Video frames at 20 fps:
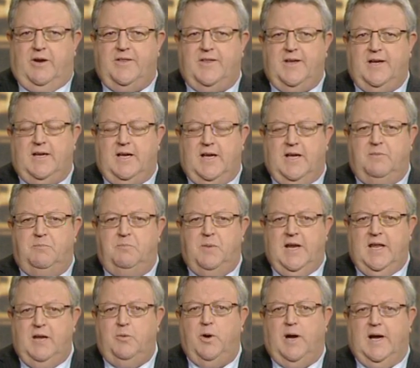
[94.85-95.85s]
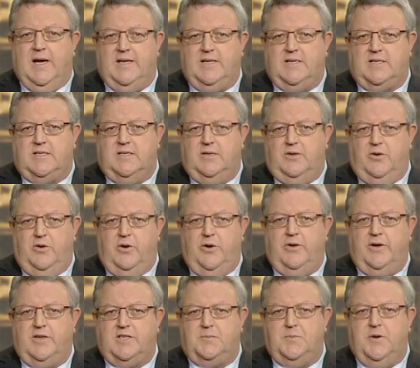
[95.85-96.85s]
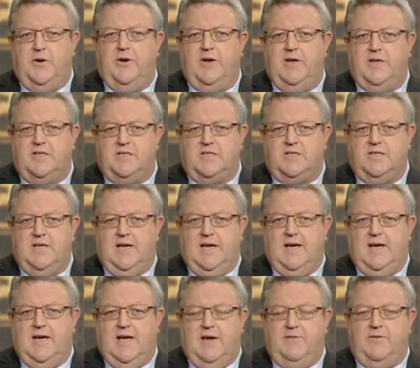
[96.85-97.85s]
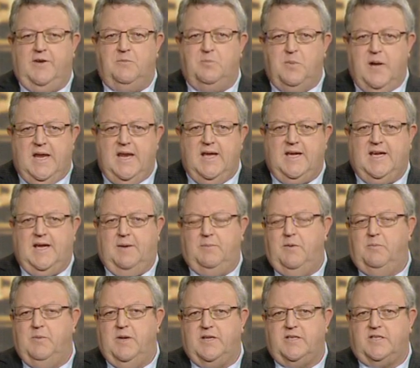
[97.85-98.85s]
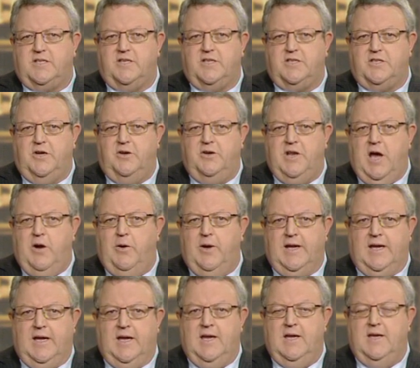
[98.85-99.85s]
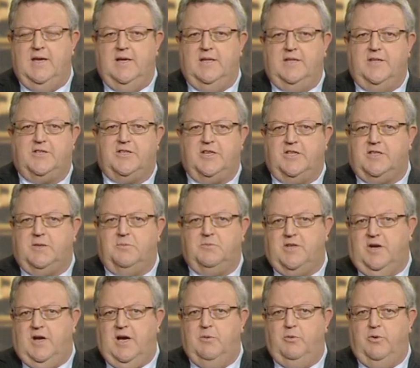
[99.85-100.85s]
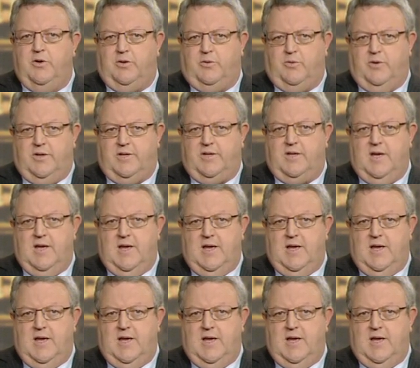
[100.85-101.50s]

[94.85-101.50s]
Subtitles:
I think in many ways, her experience having been a Cabinet Minister, so knowing the systems that I work with,